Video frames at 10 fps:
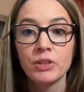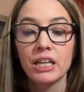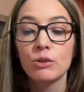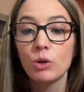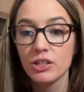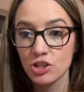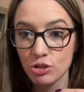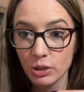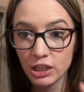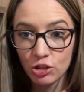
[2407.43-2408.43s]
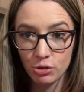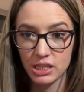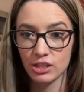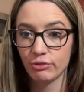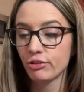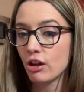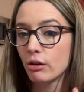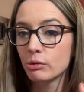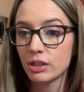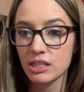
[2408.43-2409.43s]
It wants to increase the flow.
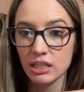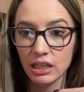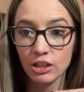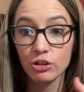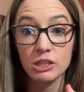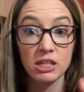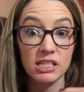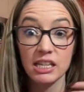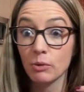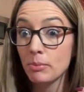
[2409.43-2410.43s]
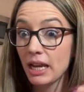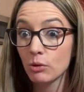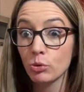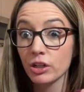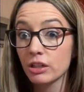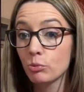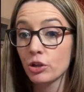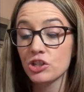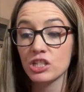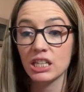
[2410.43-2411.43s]
It wants to increase, because it's like, man, we're
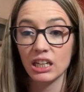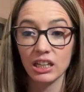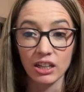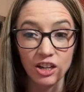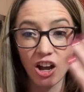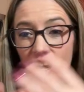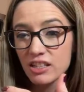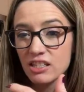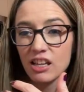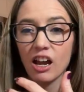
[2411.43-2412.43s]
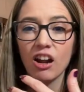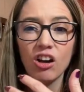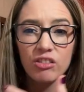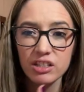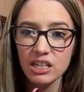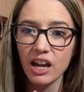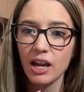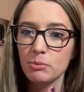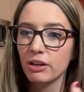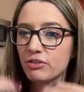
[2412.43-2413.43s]
just getting an onslaught all the
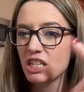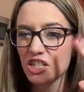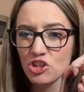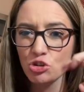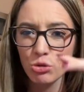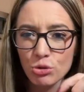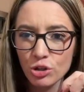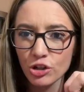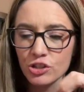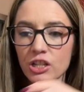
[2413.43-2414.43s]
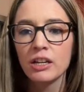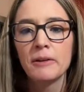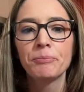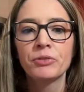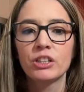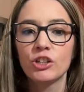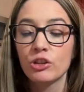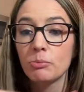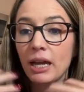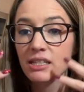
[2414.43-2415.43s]
time of these intruders. You know,
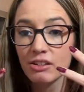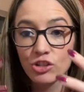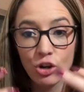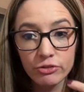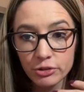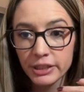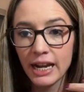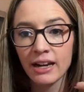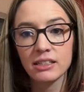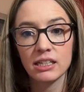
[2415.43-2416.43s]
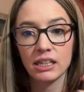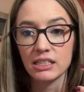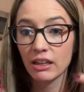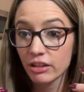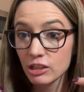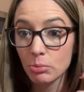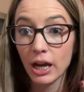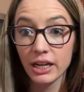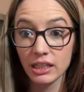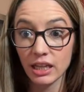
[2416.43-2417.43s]
the mast cell's overreacting and telling the
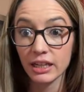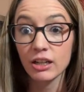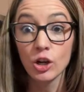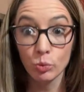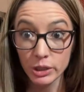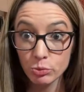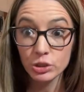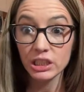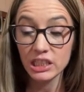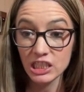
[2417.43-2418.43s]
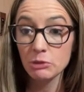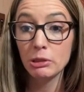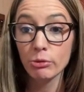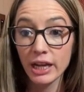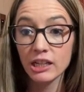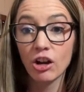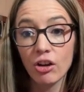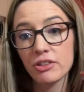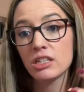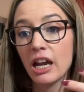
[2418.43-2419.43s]
body, like, we really need to be ready all
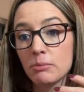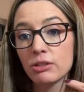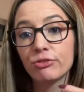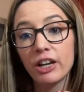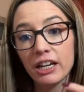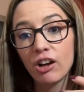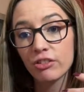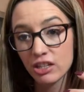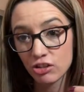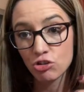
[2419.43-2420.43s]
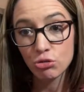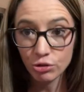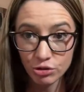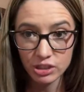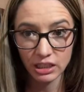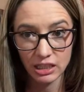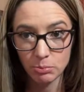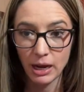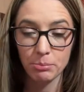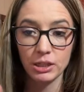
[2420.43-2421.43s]
the time to fight all these intruders that keep
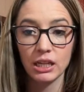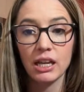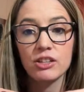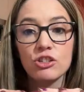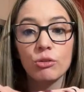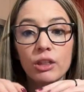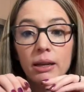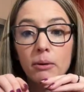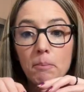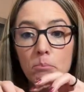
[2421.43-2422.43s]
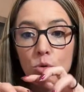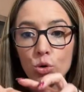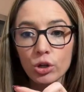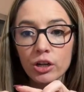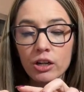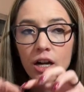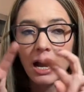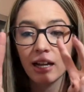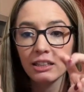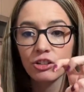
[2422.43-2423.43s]
happening. And so then more
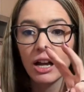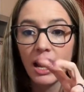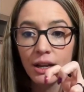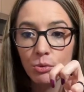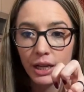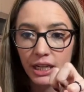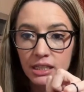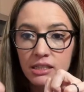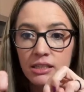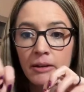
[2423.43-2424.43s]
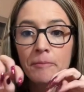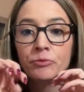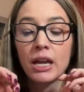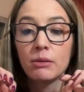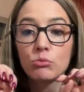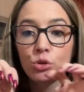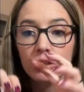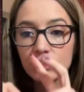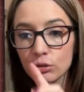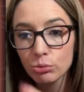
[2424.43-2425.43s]
little highways and more
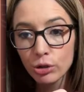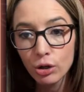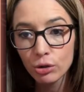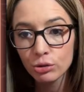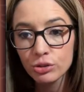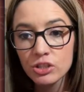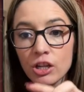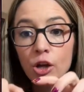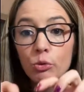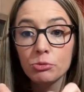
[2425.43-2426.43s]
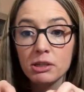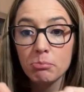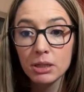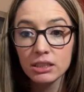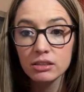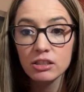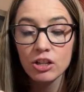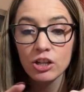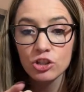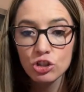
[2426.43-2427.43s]
little roads will be built
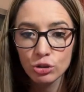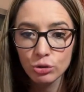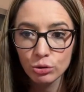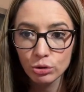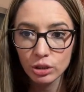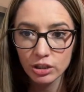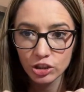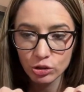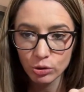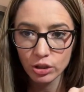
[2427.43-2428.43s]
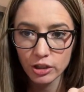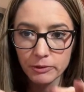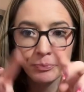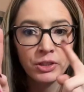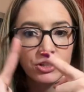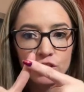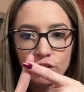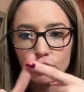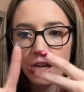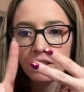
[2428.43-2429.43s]
to your
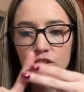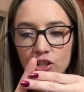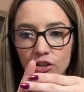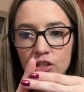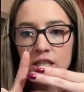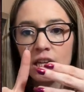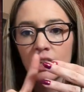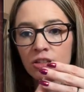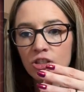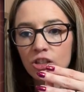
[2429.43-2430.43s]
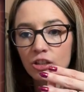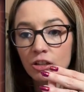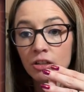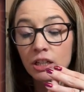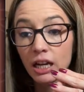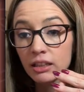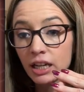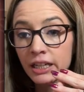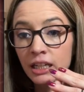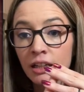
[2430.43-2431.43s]
lungs, to your skin, to your gut
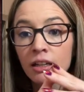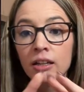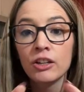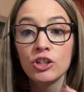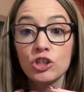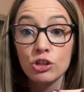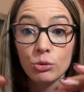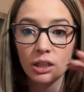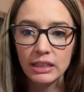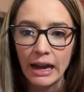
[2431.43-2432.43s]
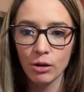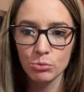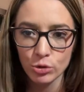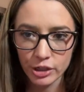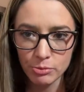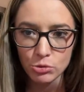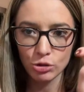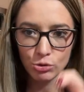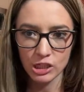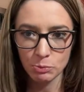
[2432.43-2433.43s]
lining, to allow more
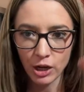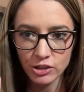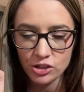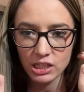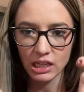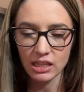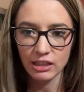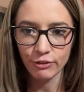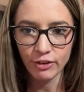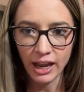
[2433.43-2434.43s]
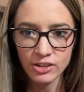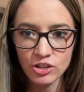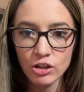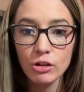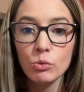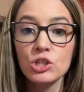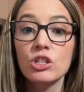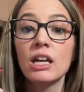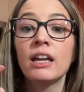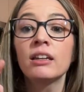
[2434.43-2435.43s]
immune responders to get there faster, which
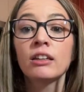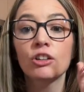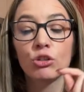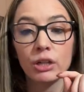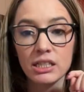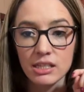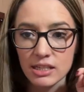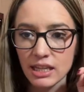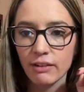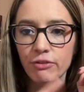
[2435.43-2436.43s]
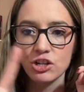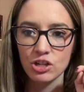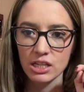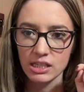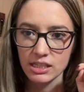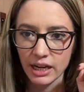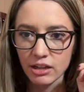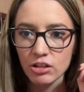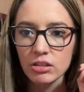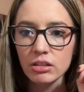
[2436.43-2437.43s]
then creates this like vicious
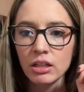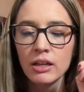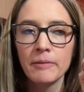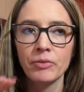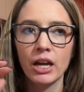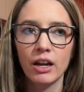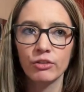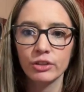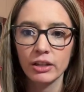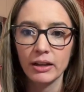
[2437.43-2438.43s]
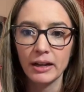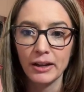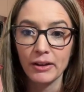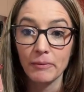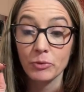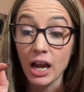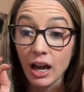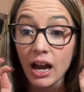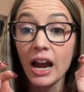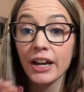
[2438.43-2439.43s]
cycle of a
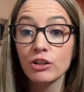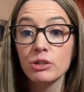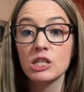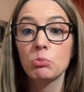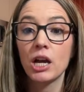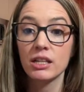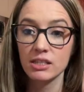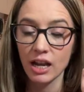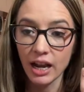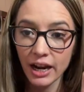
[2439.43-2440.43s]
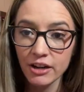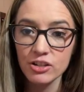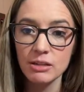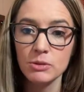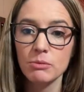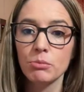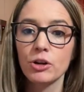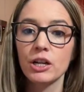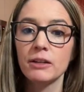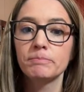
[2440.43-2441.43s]
higher response, a higher symptom
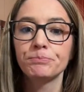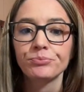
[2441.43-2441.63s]
burden.